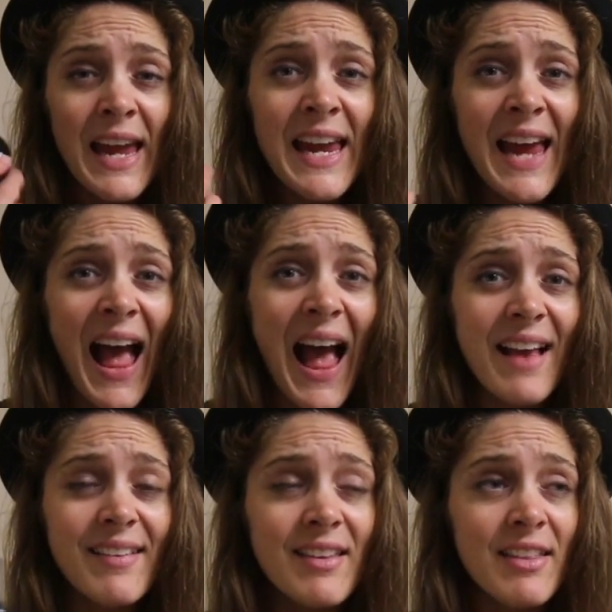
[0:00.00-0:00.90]
It
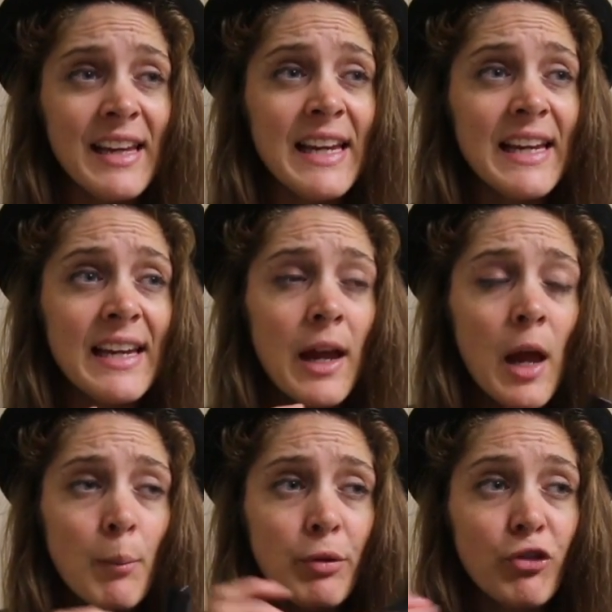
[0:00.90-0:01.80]
has the
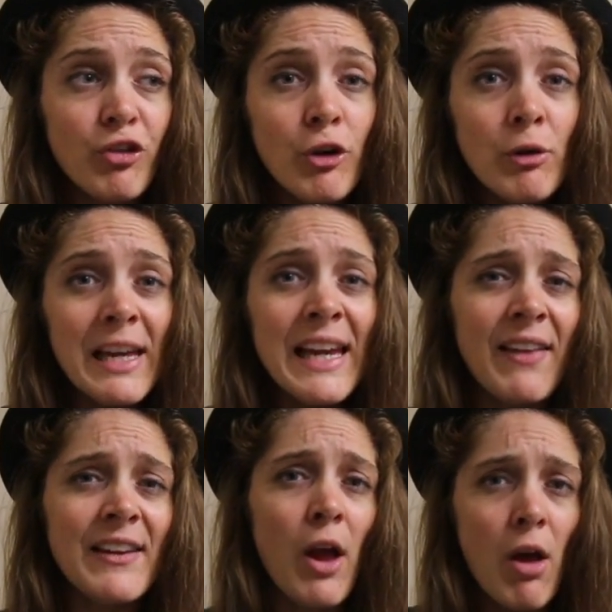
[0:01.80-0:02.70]
patchouli
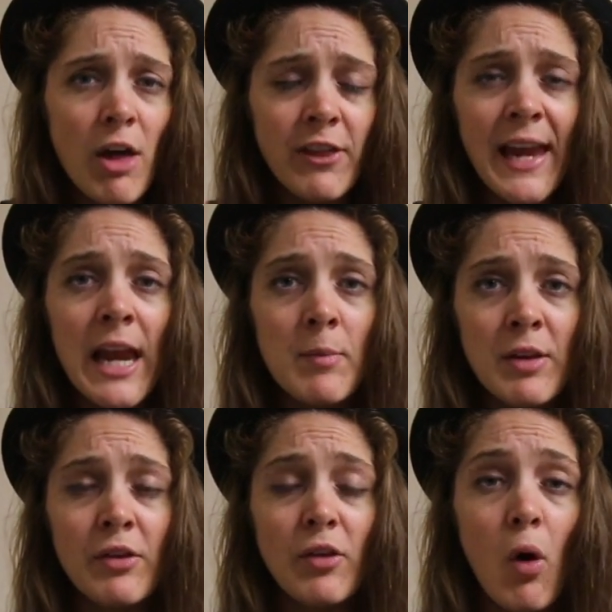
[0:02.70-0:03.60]
and the earthy
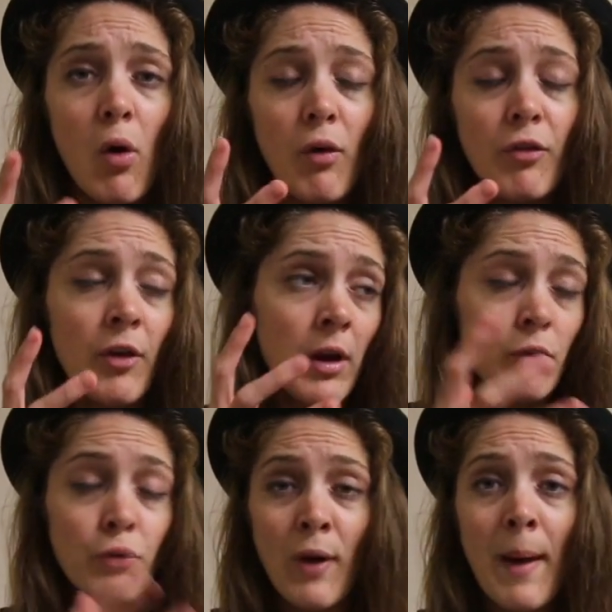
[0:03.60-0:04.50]
elements of
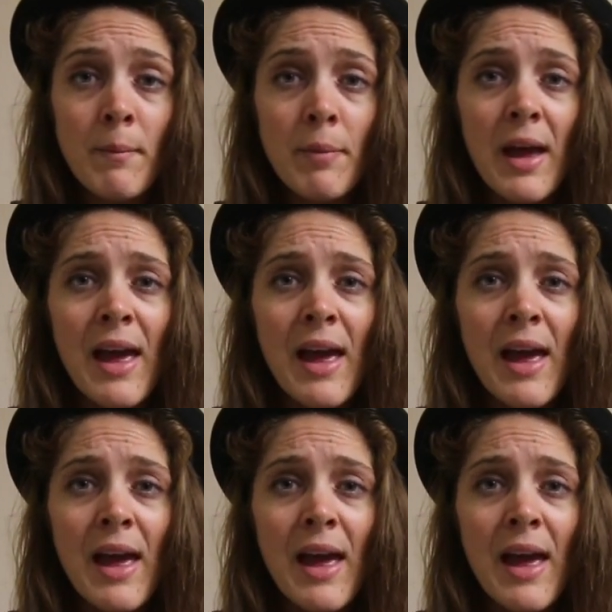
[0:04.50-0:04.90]
tramp,